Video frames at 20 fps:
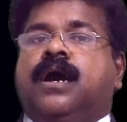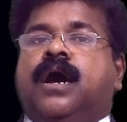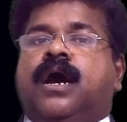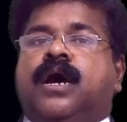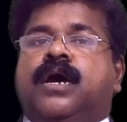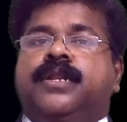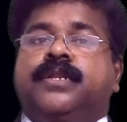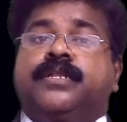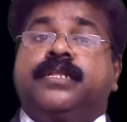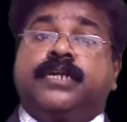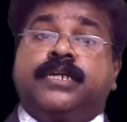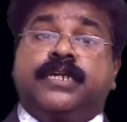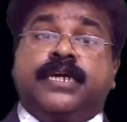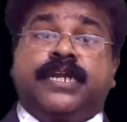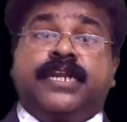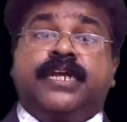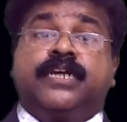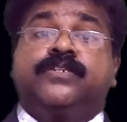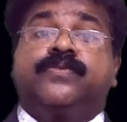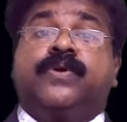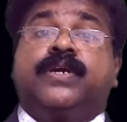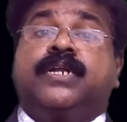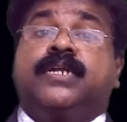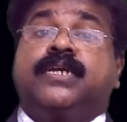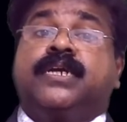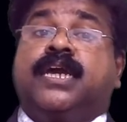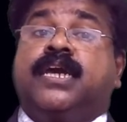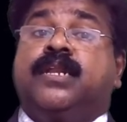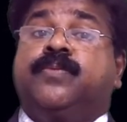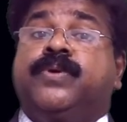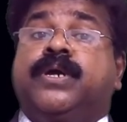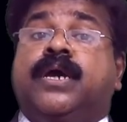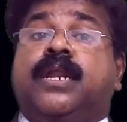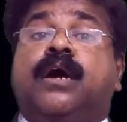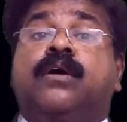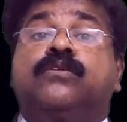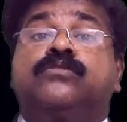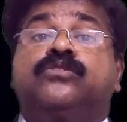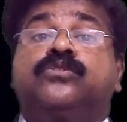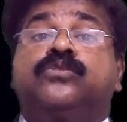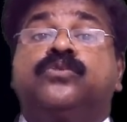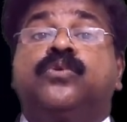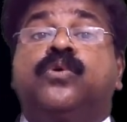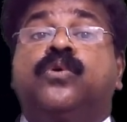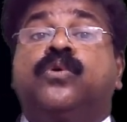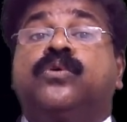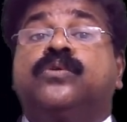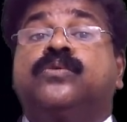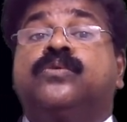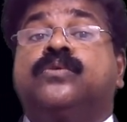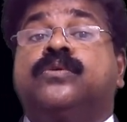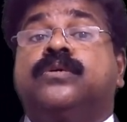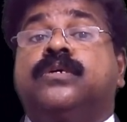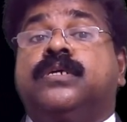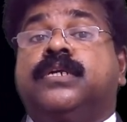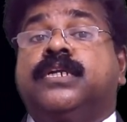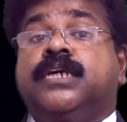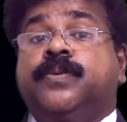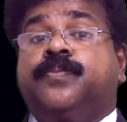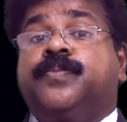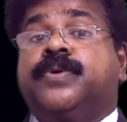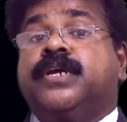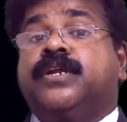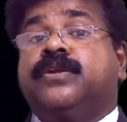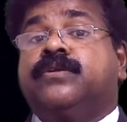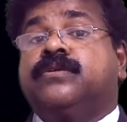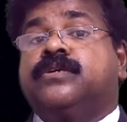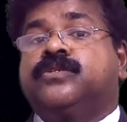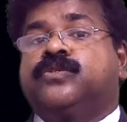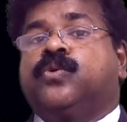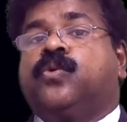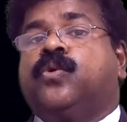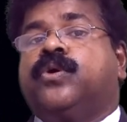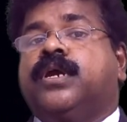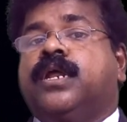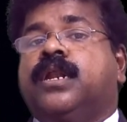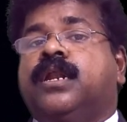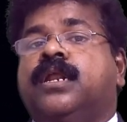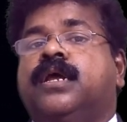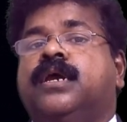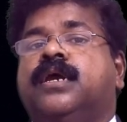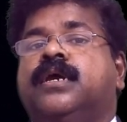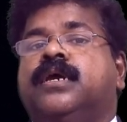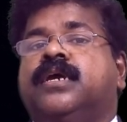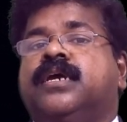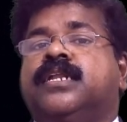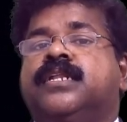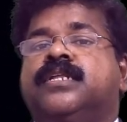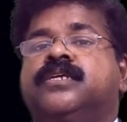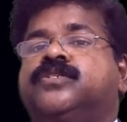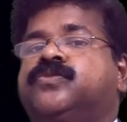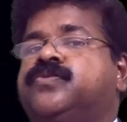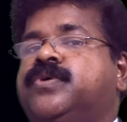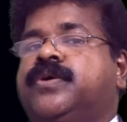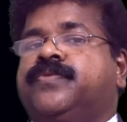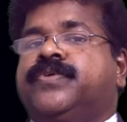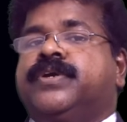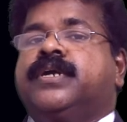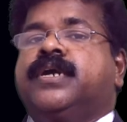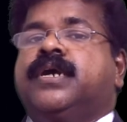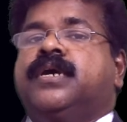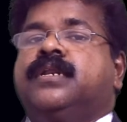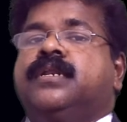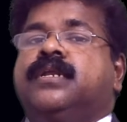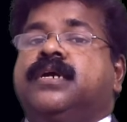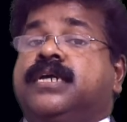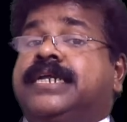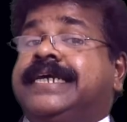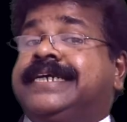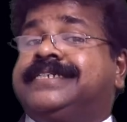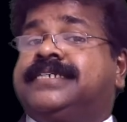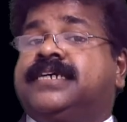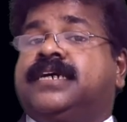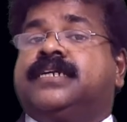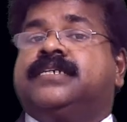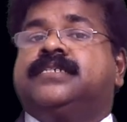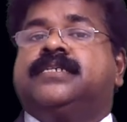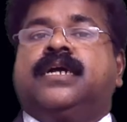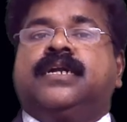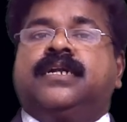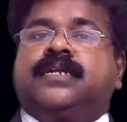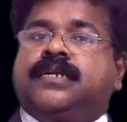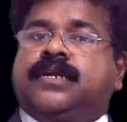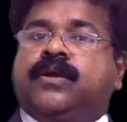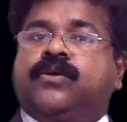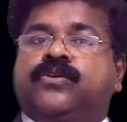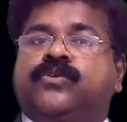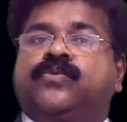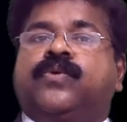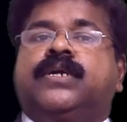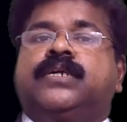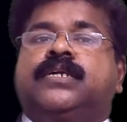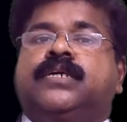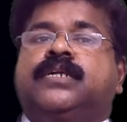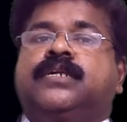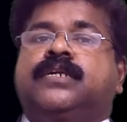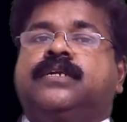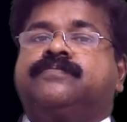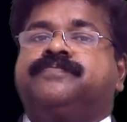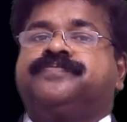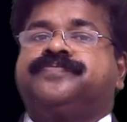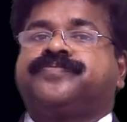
and the drainage water can be allowed to go deeper into the soil. In this way we can recharge the underground water,